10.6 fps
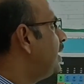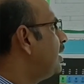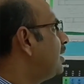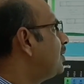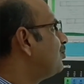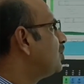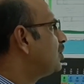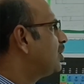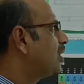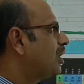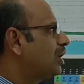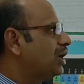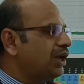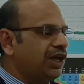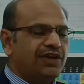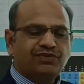Here,
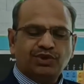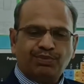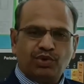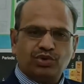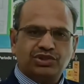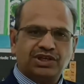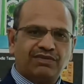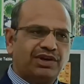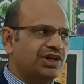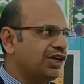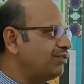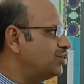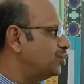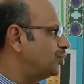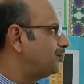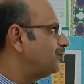if suppose someone give
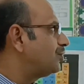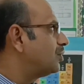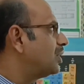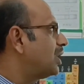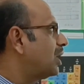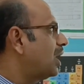you